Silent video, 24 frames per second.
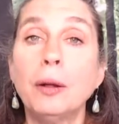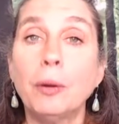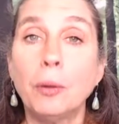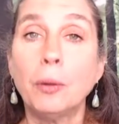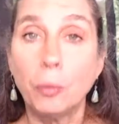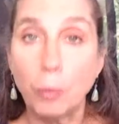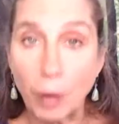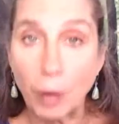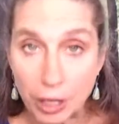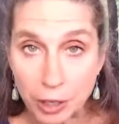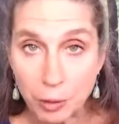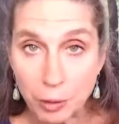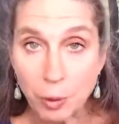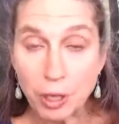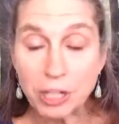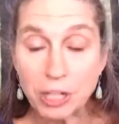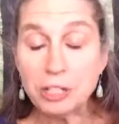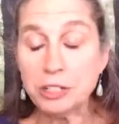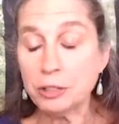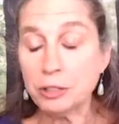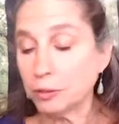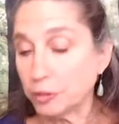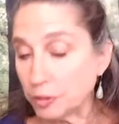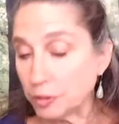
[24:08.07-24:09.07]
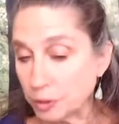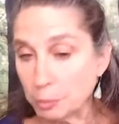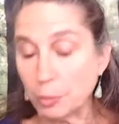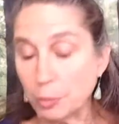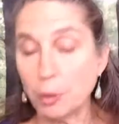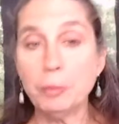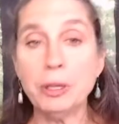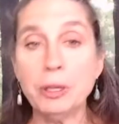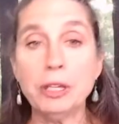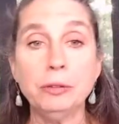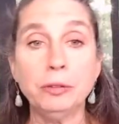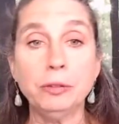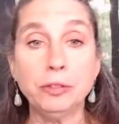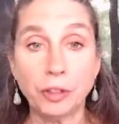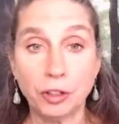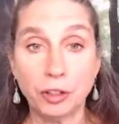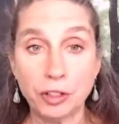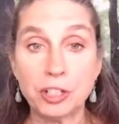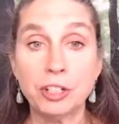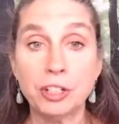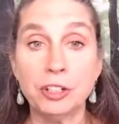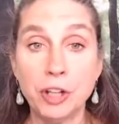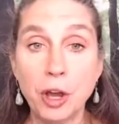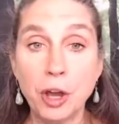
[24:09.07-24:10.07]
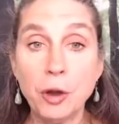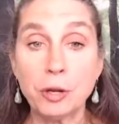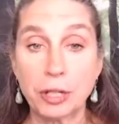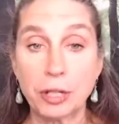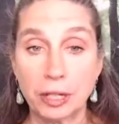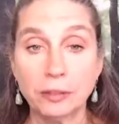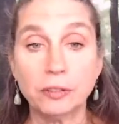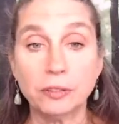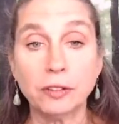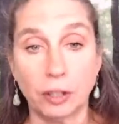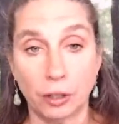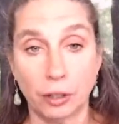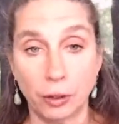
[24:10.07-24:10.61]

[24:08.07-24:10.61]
What you want to do is the moment you start to notice,